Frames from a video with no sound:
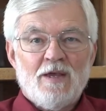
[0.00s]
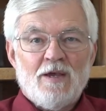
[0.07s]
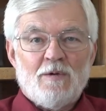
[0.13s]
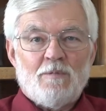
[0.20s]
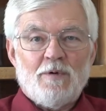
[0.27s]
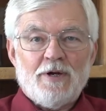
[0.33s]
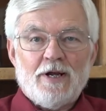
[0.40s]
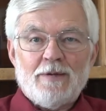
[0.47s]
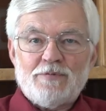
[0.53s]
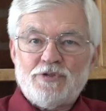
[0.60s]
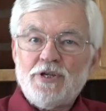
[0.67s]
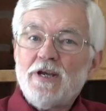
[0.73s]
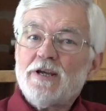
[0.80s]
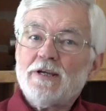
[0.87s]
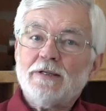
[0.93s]
When I'm
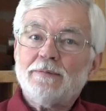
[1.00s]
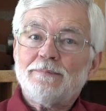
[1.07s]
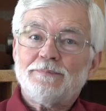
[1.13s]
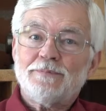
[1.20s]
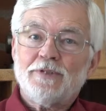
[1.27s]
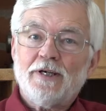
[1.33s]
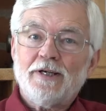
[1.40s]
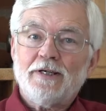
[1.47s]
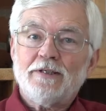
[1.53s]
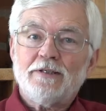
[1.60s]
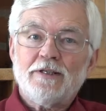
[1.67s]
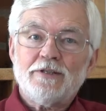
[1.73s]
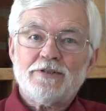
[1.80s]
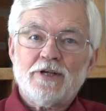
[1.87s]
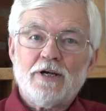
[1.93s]
sick, Diane
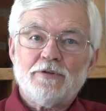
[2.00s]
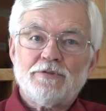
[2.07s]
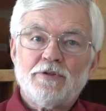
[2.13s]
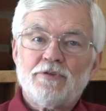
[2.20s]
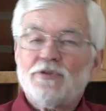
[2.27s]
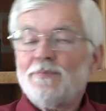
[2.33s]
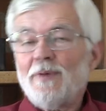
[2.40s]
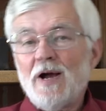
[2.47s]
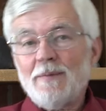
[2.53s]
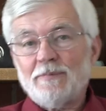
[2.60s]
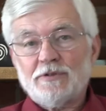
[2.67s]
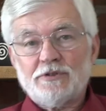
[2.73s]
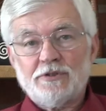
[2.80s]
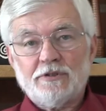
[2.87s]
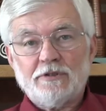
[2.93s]
gets out the
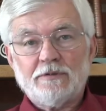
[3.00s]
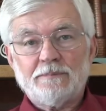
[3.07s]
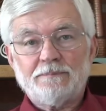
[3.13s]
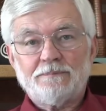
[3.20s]
thermometer.